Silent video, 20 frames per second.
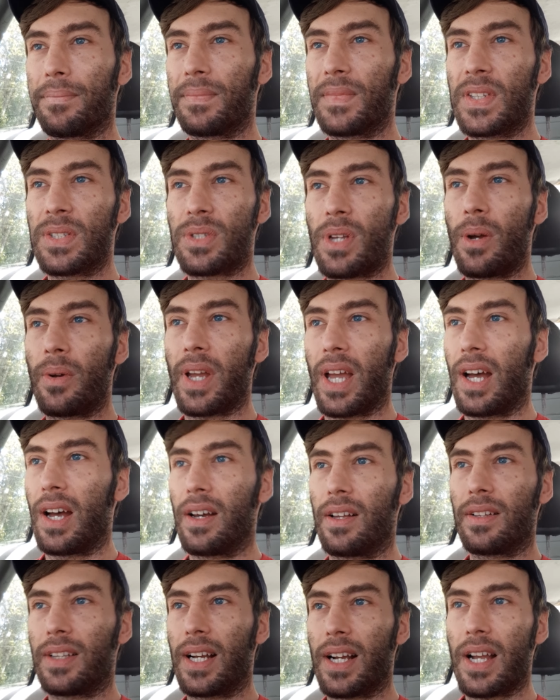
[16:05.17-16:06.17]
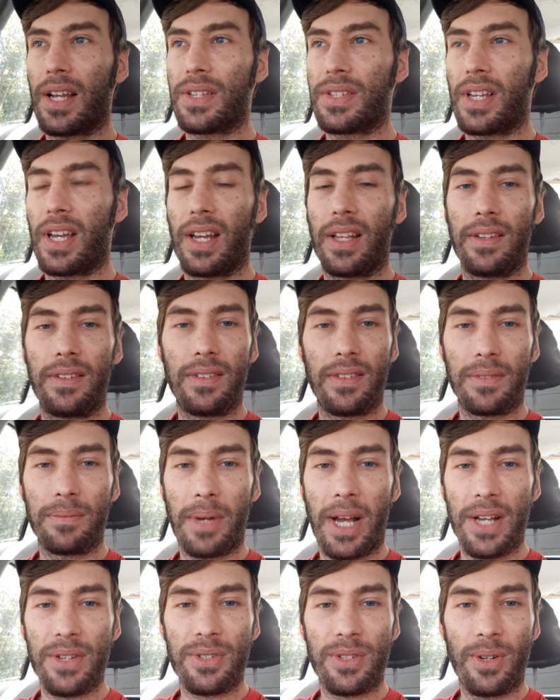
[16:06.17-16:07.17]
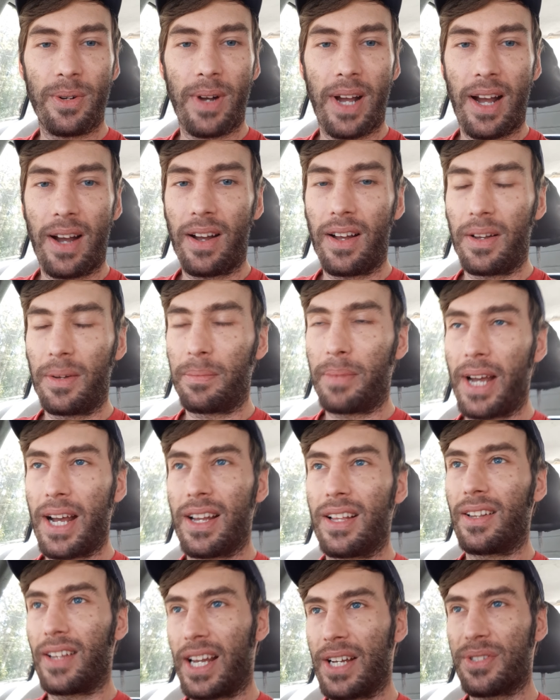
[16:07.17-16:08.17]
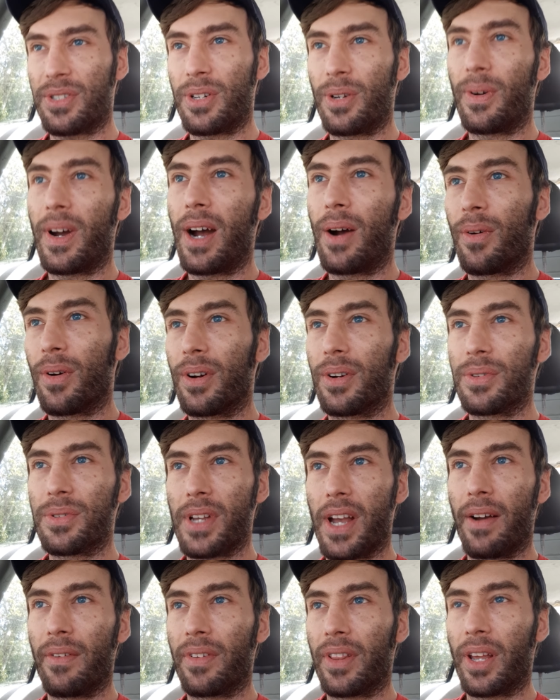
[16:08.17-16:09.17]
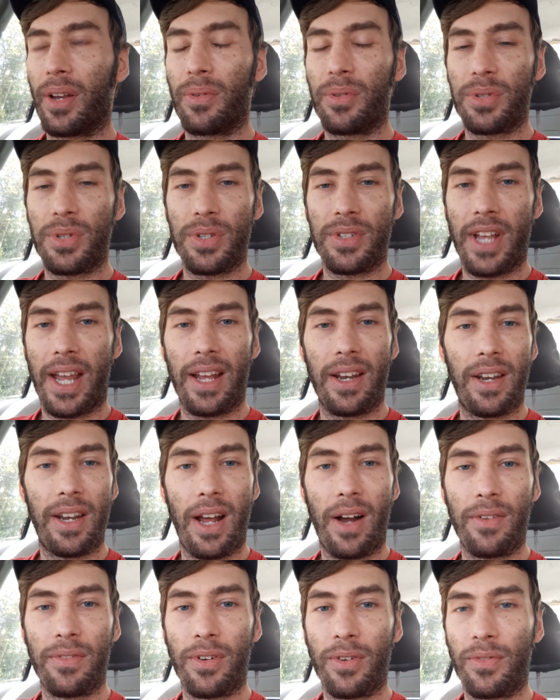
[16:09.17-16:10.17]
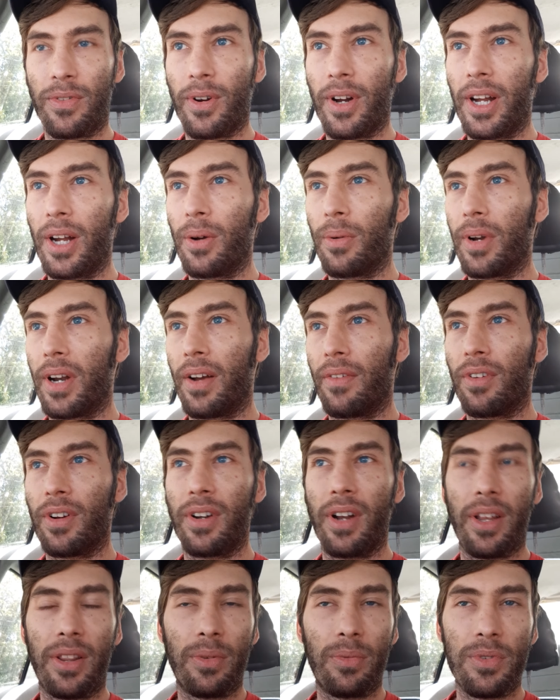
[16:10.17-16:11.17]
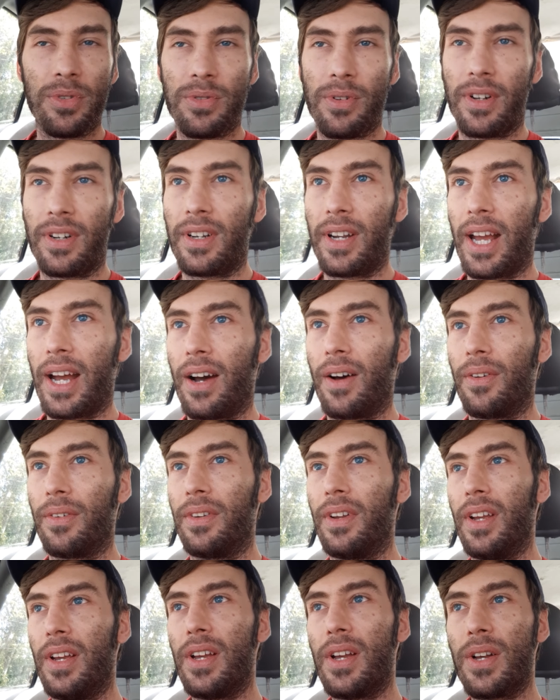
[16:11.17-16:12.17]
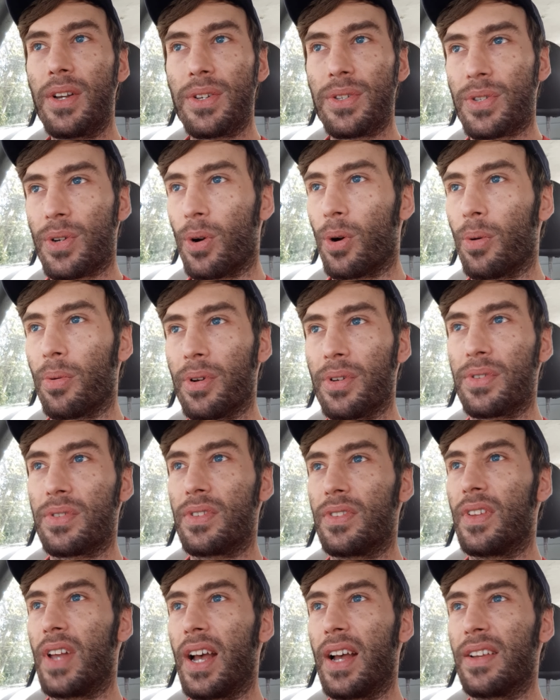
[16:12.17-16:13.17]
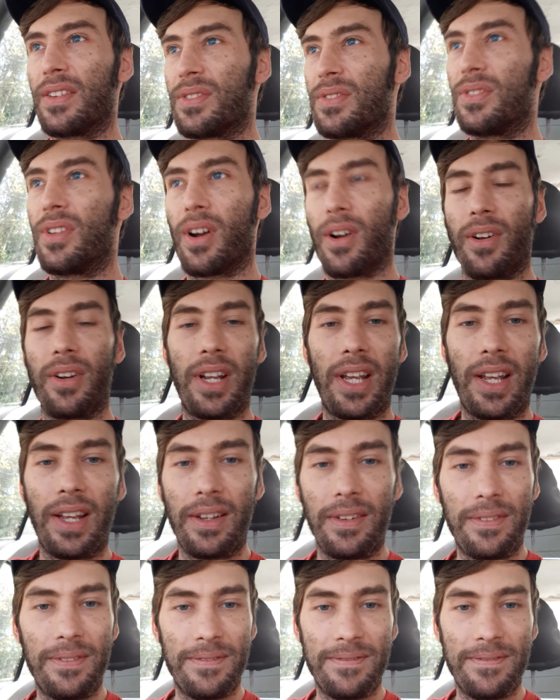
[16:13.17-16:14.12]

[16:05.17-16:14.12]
so yeah, like I said, last 2 hours, everything was just handed out for free or whatever. Nothing was written down. Store was as dirty